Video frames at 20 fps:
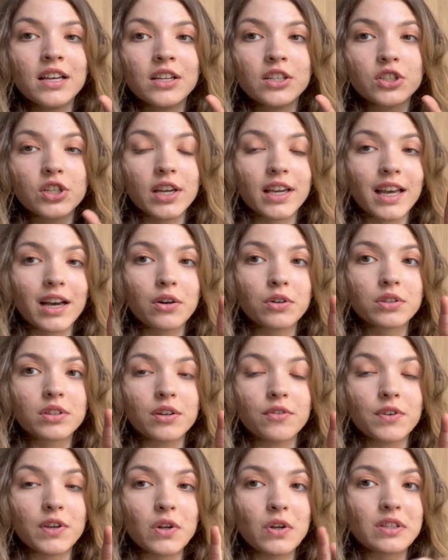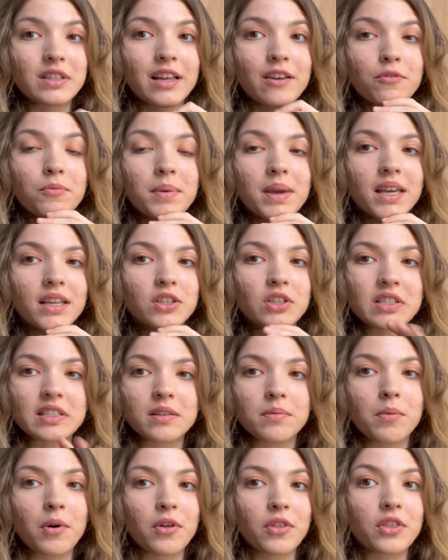check out a video that I've made just
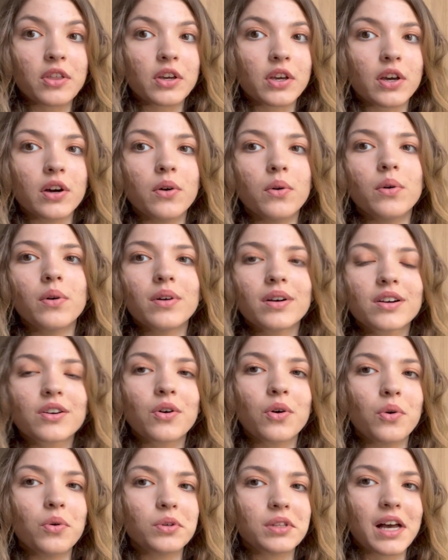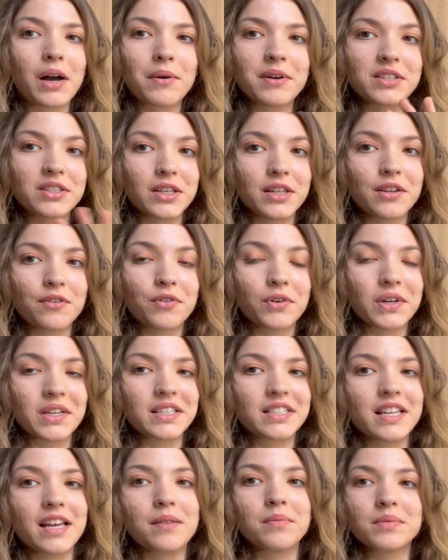a month ago called How I Study for
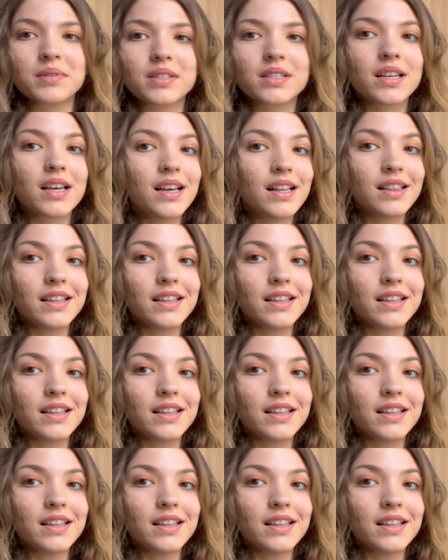Exams.